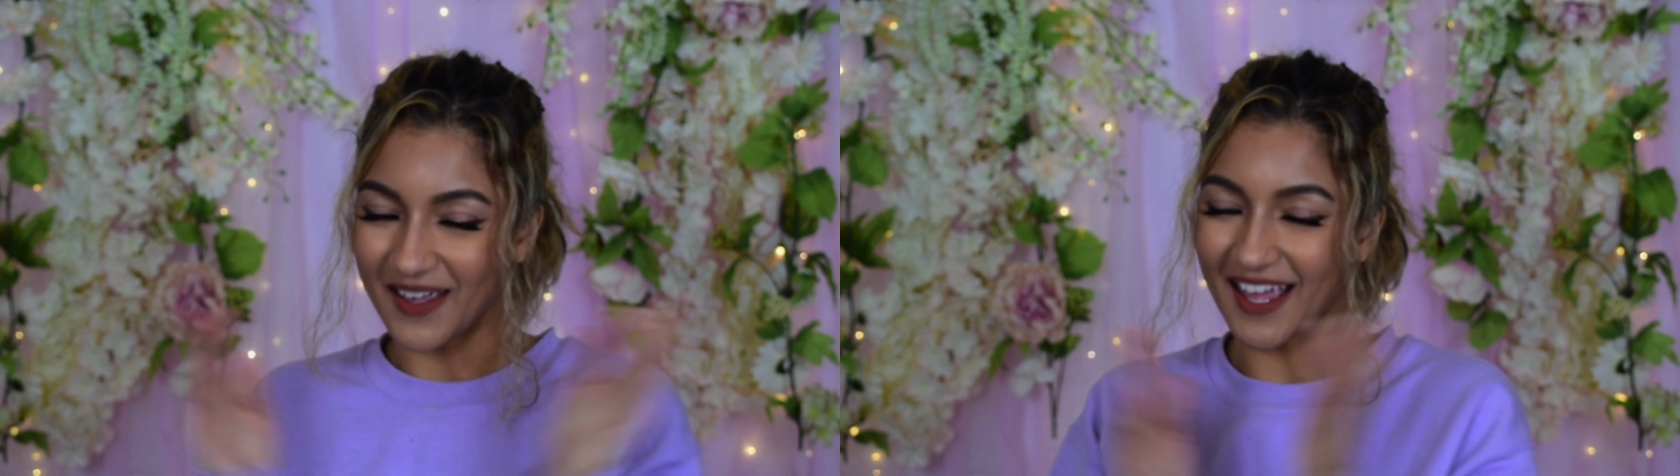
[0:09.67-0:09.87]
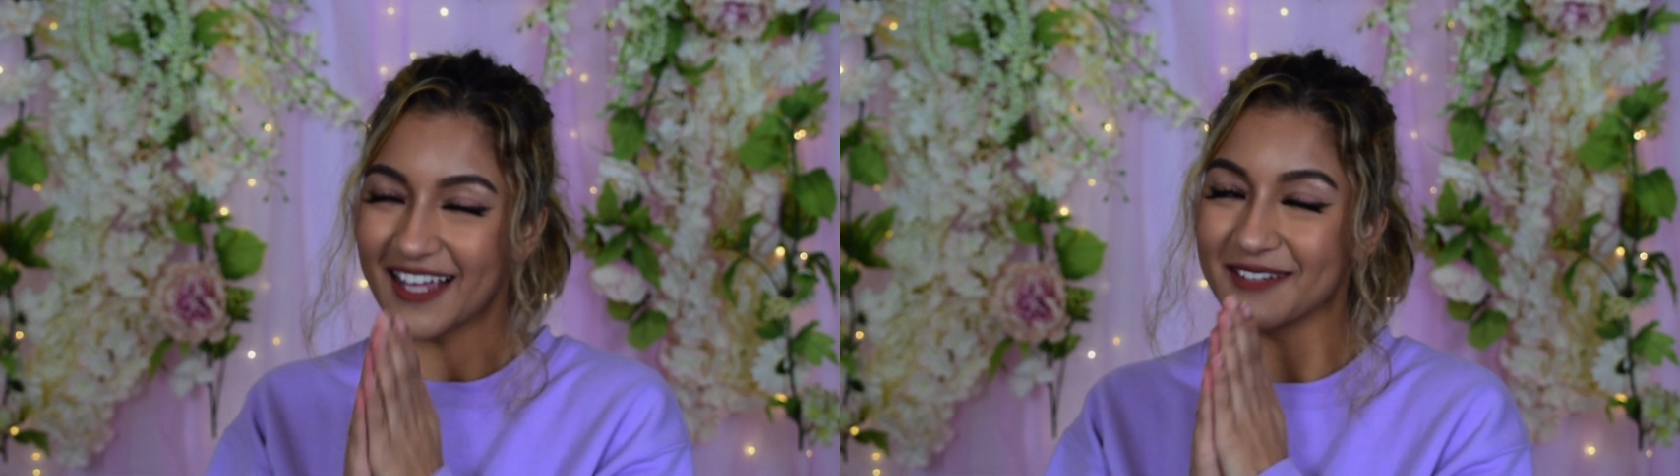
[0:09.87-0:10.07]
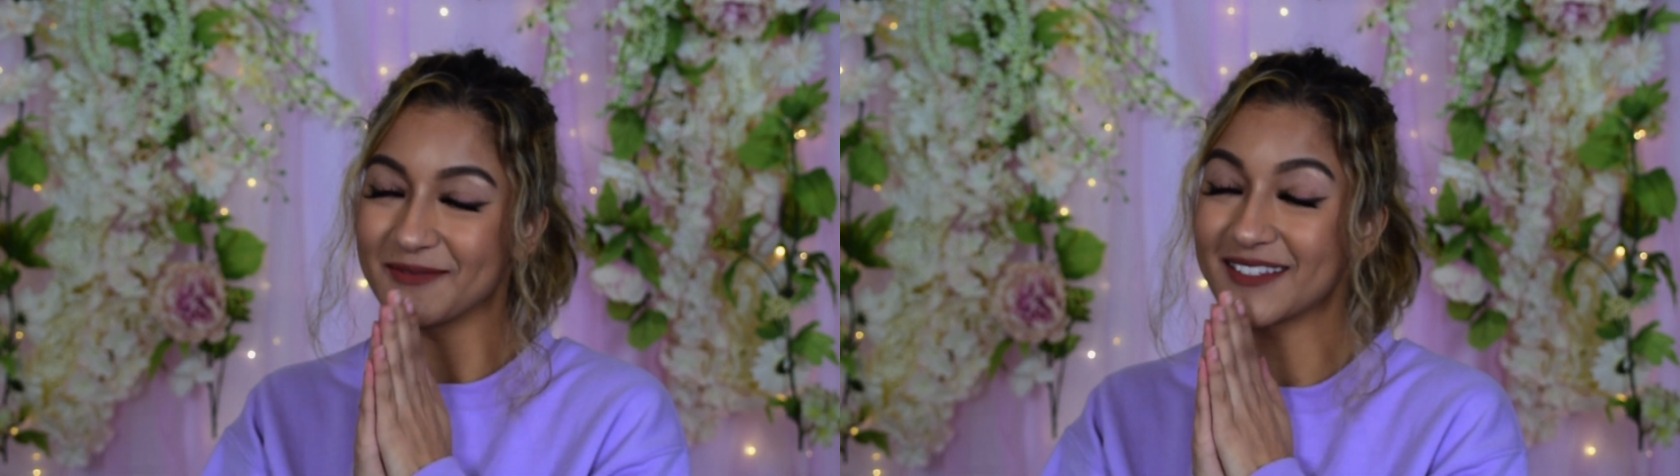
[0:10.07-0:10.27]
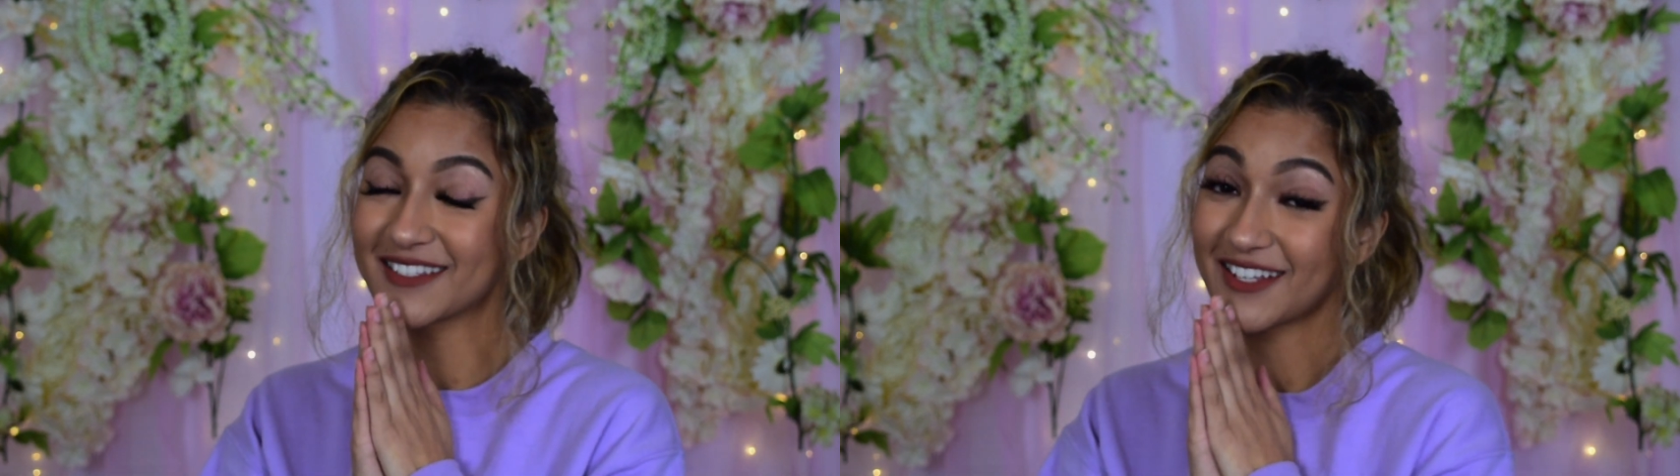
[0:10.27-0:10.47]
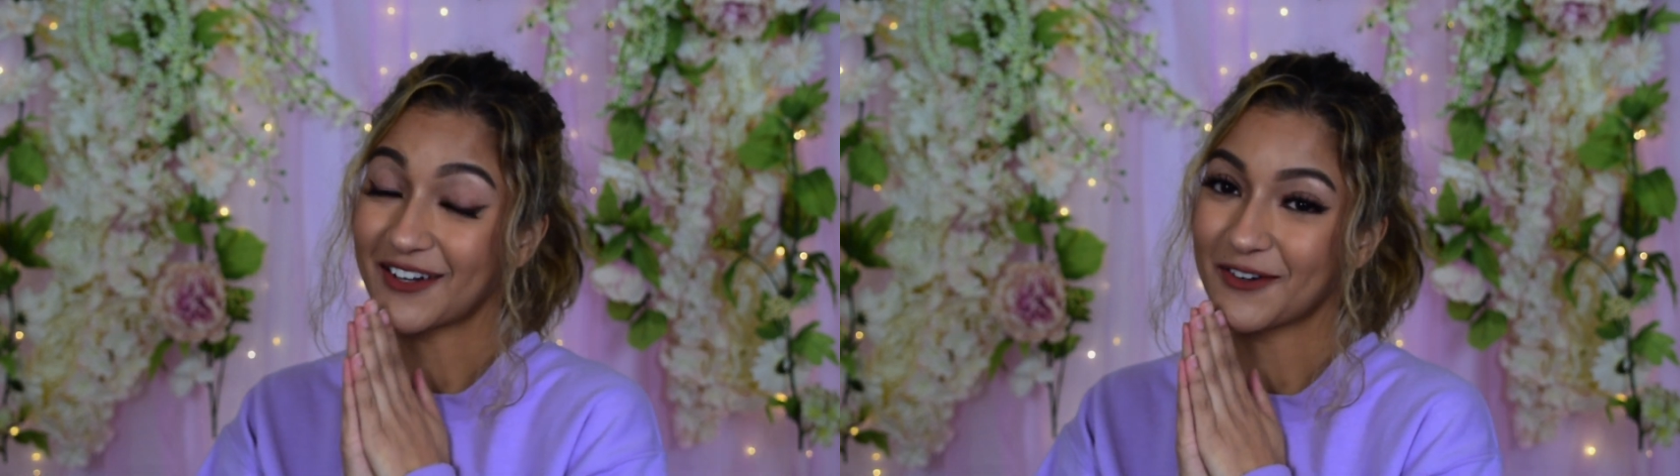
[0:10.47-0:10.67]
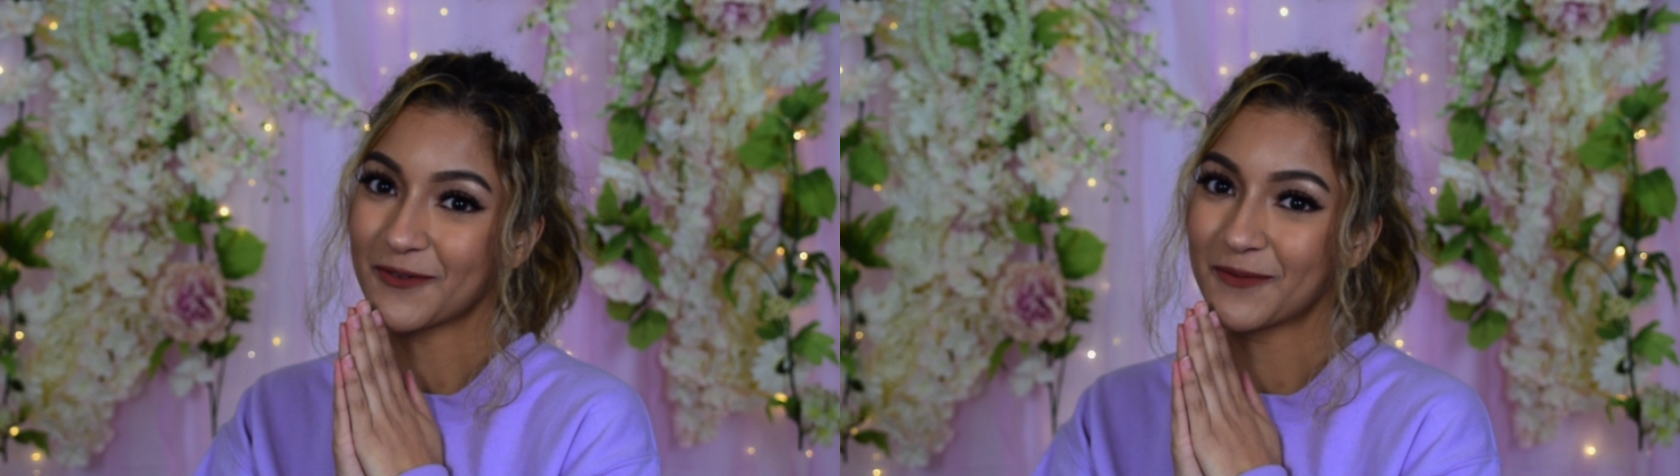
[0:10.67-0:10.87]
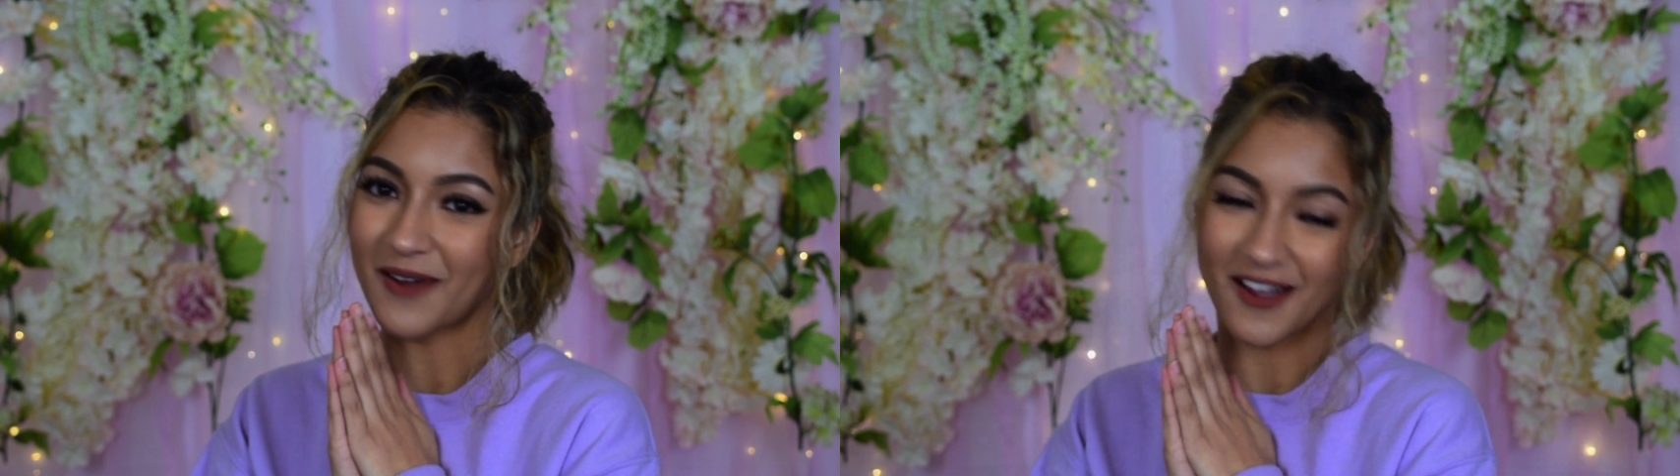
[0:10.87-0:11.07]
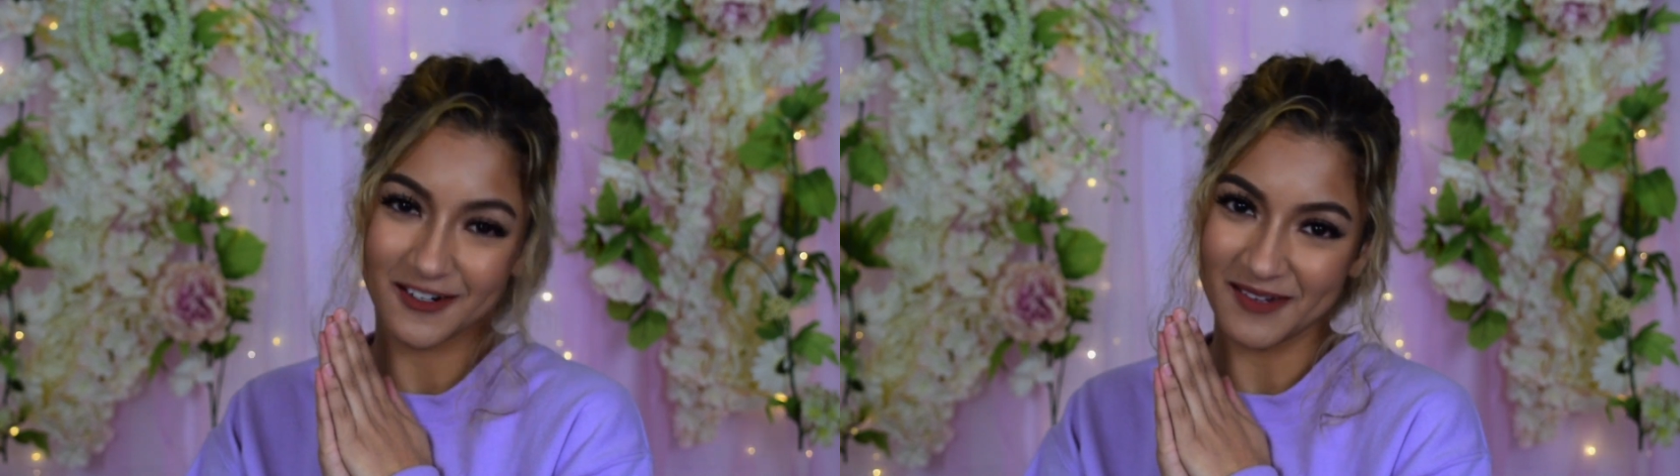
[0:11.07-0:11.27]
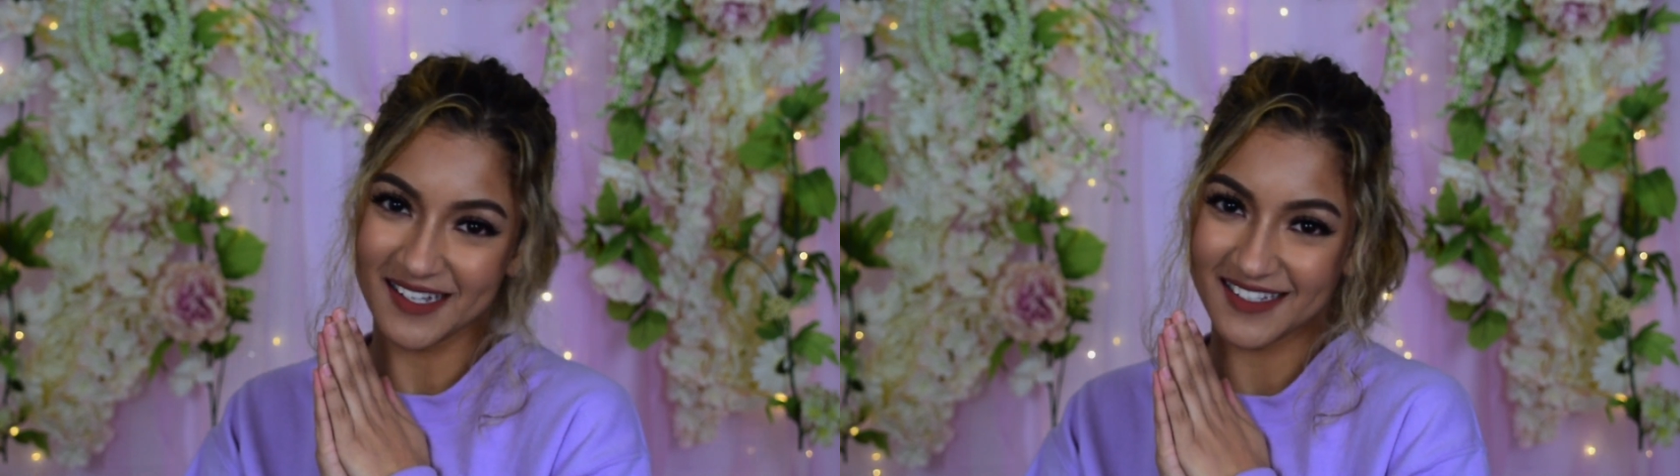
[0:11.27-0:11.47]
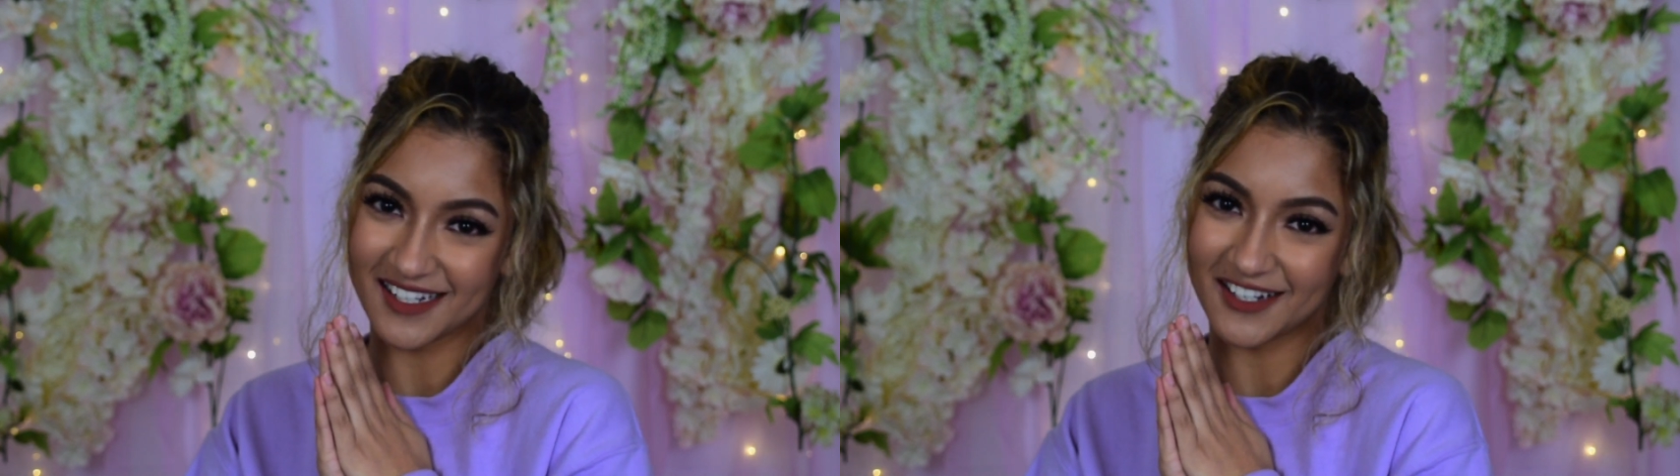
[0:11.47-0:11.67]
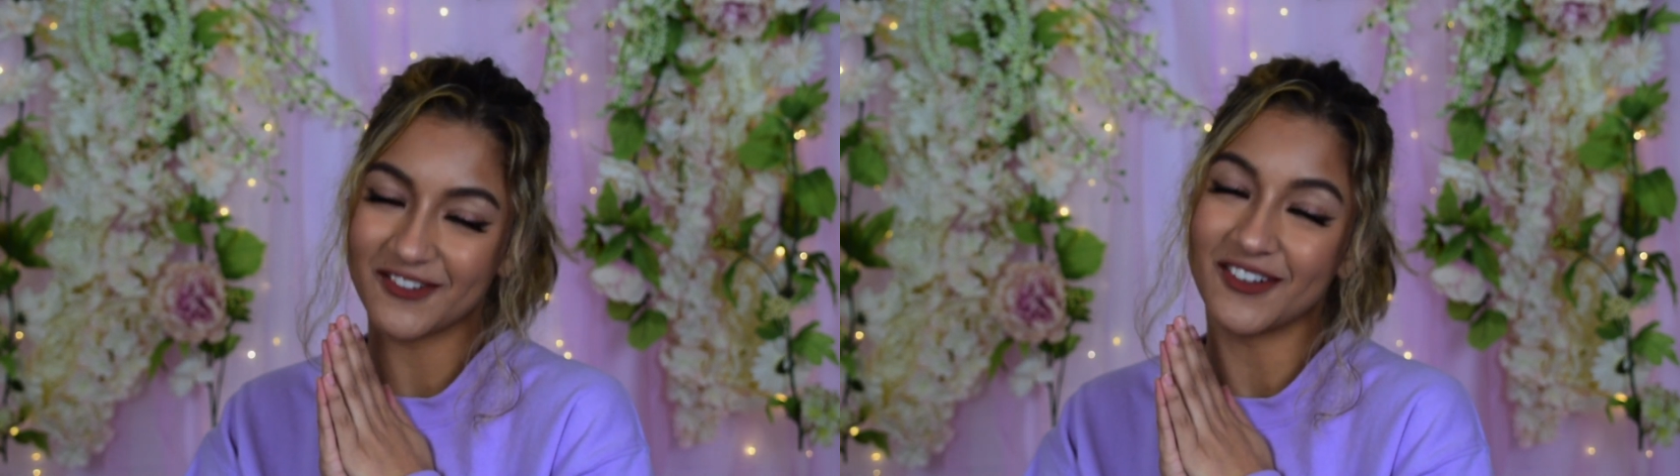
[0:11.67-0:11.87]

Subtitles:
I am so proud of myself.